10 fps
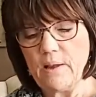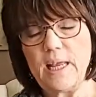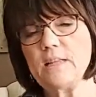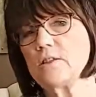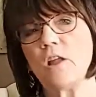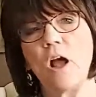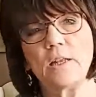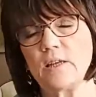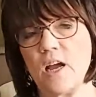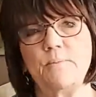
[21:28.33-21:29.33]
it's
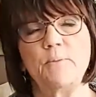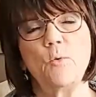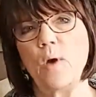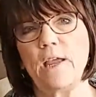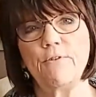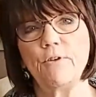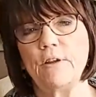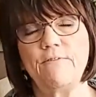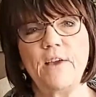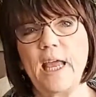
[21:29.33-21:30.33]
not time to waver
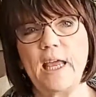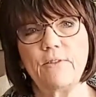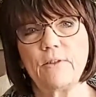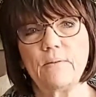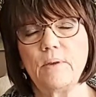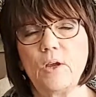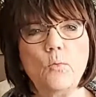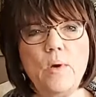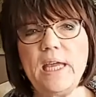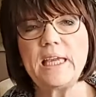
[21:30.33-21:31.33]
in faith.
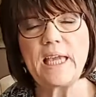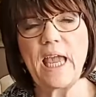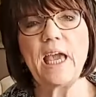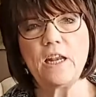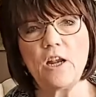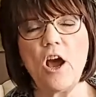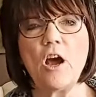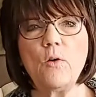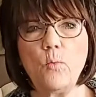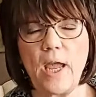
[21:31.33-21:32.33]
We
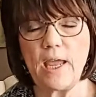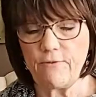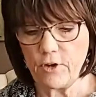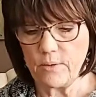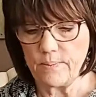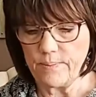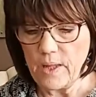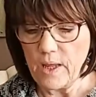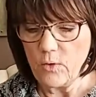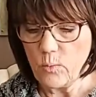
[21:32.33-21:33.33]
cannot waver.
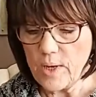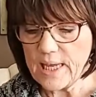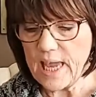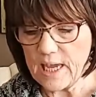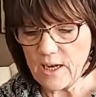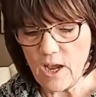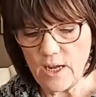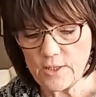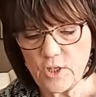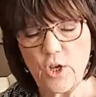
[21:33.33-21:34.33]
We
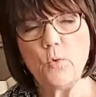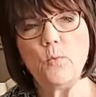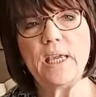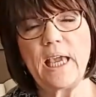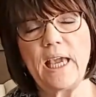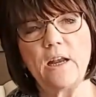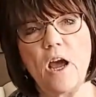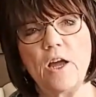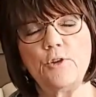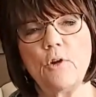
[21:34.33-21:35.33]
cannot. We
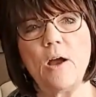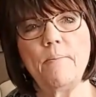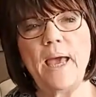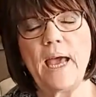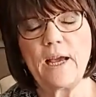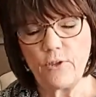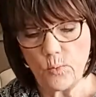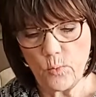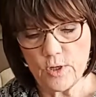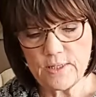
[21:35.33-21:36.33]
cannot draw back. The
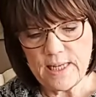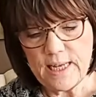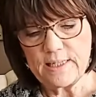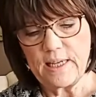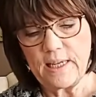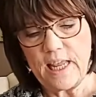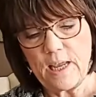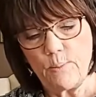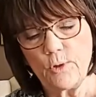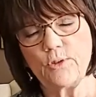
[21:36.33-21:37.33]
word says in
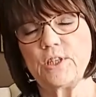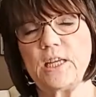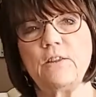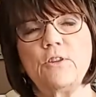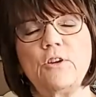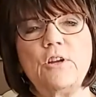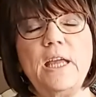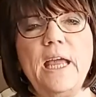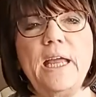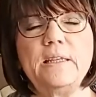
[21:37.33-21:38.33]
Hebrews
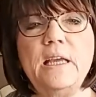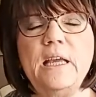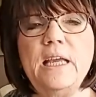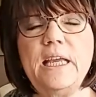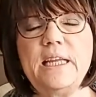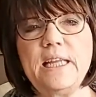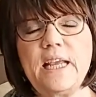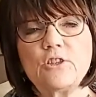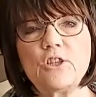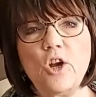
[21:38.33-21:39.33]
10:38, he
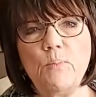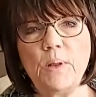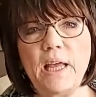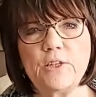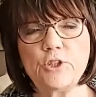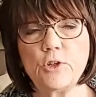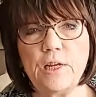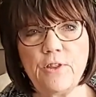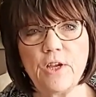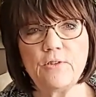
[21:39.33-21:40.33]
takes no pleasure
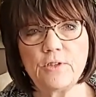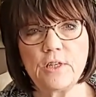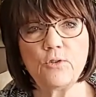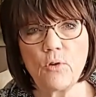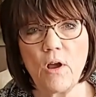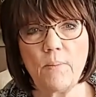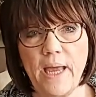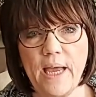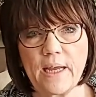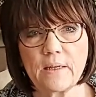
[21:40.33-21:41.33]
in those that draw back.